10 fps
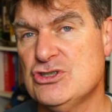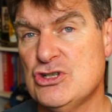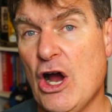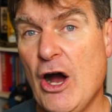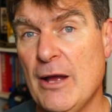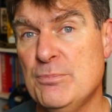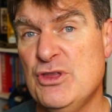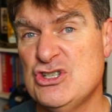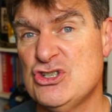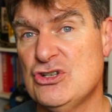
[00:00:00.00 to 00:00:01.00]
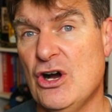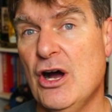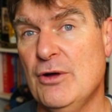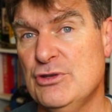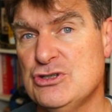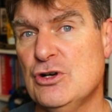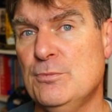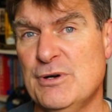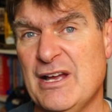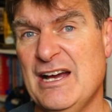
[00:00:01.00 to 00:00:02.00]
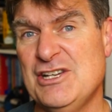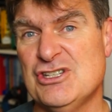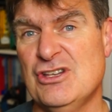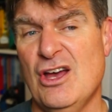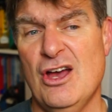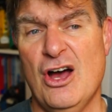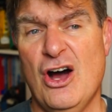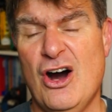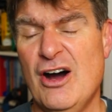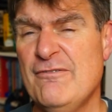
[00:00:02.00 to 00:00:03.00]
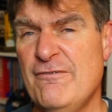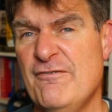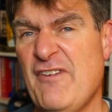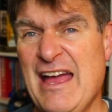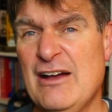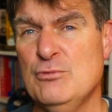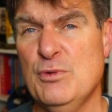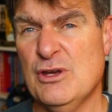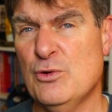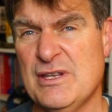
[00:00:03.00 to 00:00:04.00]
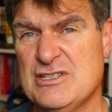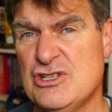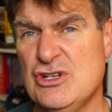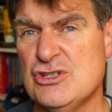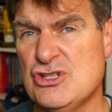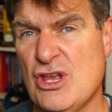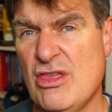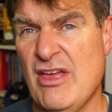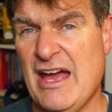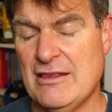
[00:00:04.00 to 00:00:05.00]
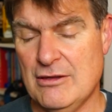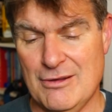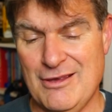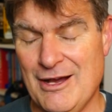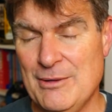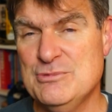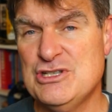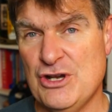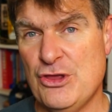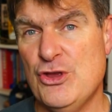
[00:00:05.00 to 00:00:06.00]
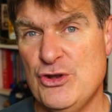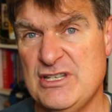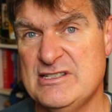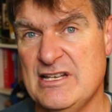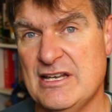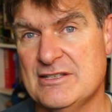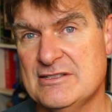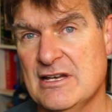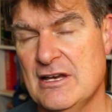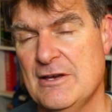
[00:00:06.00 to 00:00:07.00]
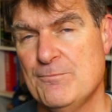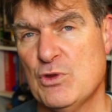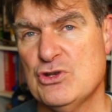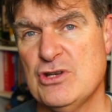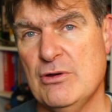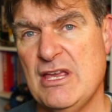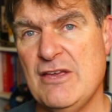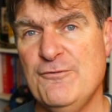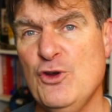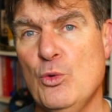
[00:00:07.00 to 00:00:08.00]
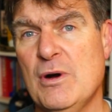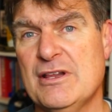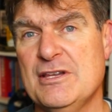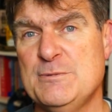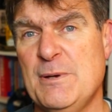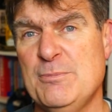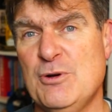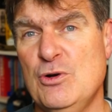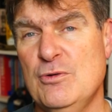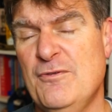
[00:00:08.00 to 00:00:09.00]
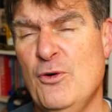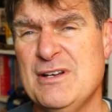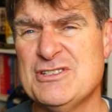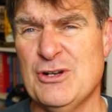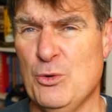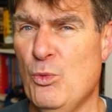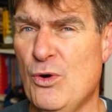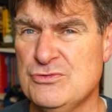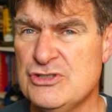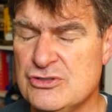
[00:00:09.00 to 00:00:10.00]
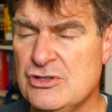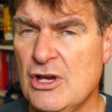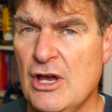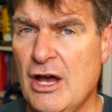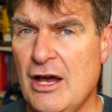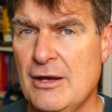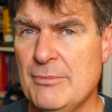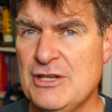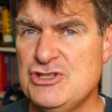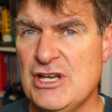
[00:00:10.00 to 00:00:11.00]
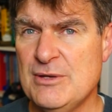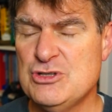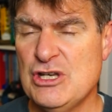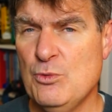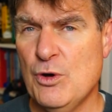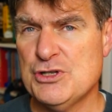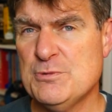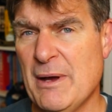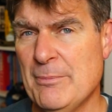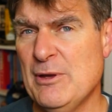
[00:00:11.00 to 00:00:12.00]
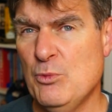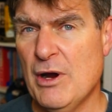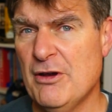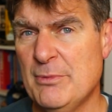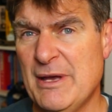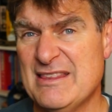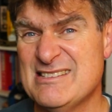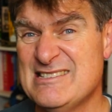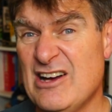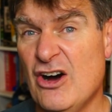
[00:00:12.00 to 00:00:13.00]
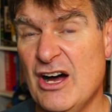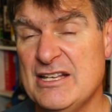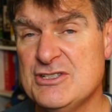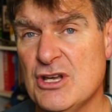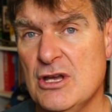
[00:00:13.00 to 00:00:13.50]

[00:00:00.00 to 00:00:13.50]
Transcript: type, this style, this complication I've found with a quick search that comes in a 36. So if you're one of these people who have always kind of wanted a GMT watch but been worried about the size,